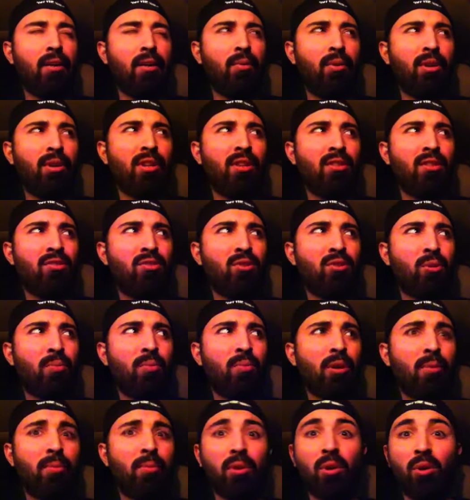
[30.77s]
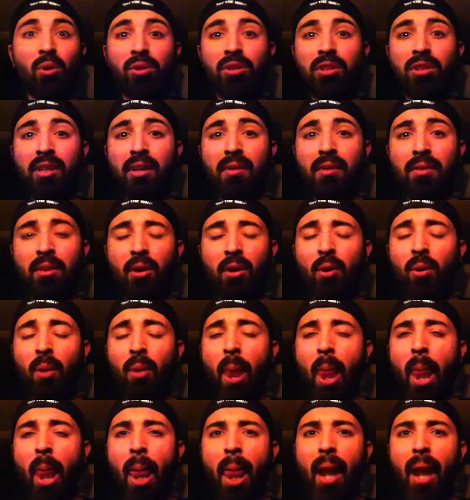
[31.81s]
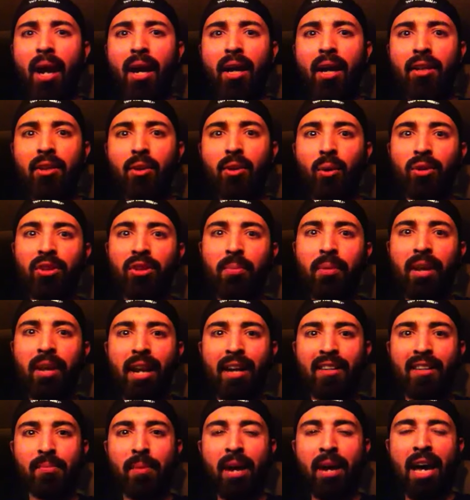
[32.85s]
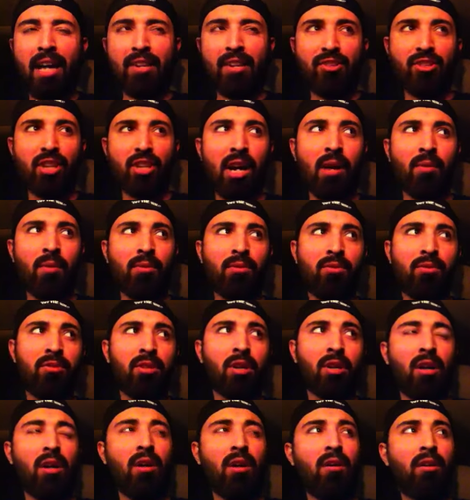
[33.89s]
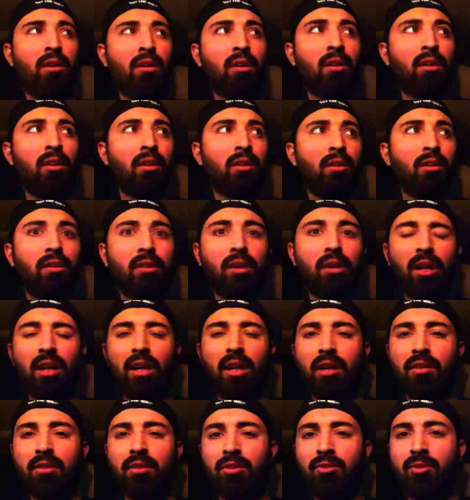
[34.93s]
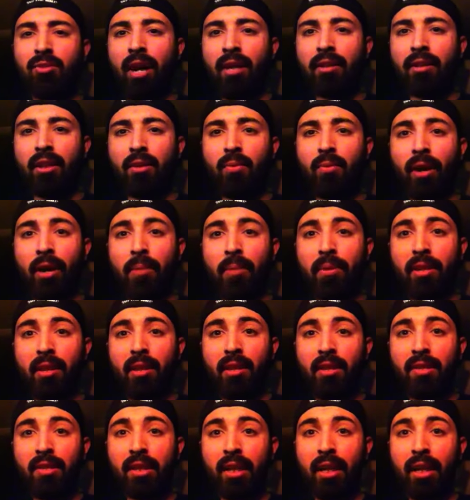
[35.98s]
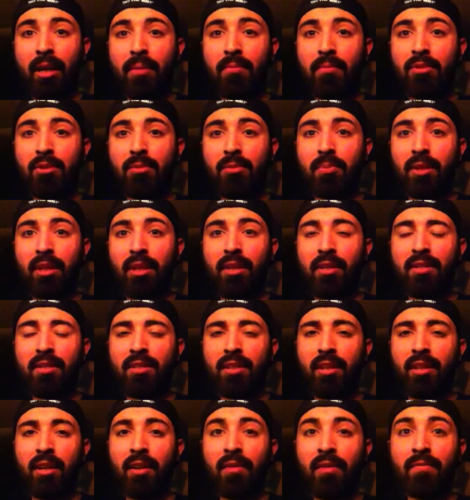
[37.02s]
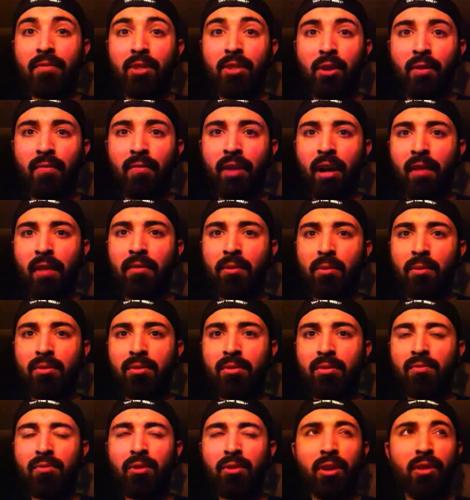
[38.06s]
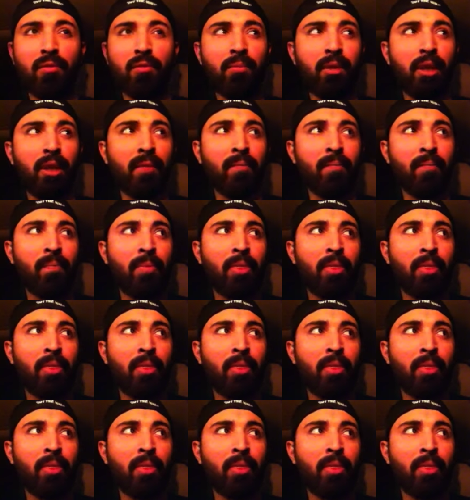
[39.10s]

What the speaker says: What did the show open up with? The Ultimate X match. I was distracted quite a bit of the time just because, you know, Velvet was in front of me.